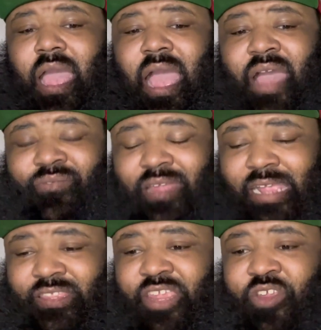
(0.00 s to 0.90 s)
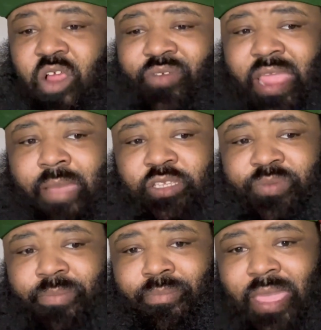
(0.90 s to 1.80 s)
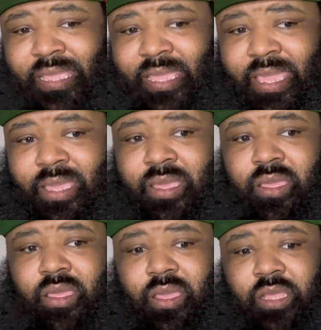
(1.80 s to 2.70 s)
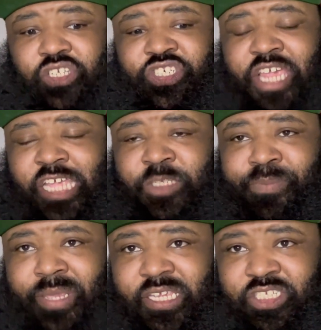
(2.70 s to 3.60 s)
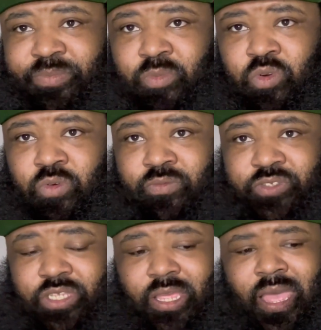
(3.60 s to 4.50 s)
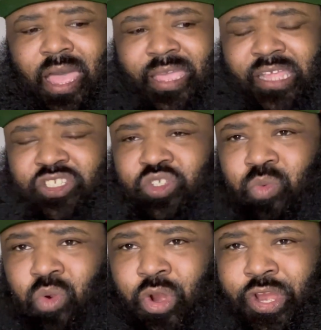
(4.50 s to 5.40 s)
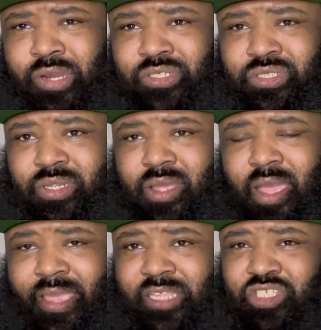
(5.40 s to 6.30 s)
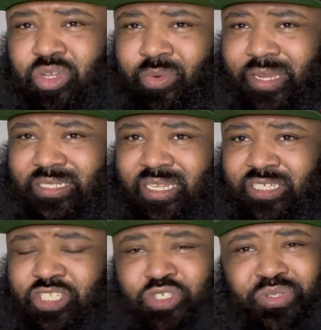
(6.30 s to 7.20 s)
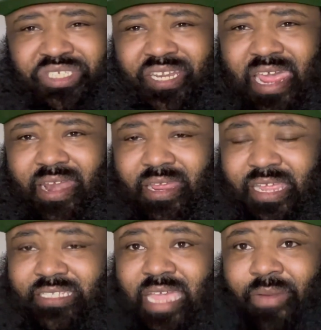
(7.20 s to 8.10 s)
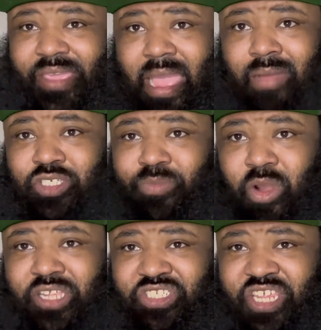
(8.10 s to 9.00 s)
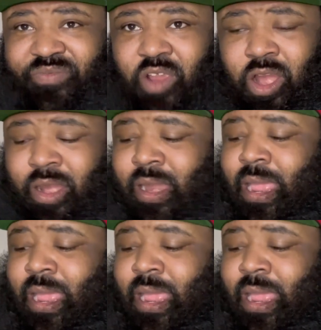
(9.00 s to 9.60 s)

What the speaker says: I've liked that Darvin Ham has been making chess piece moves against the Warriors, against the Grizzlies. Did you see that against how he outsmarted Steve Kerr,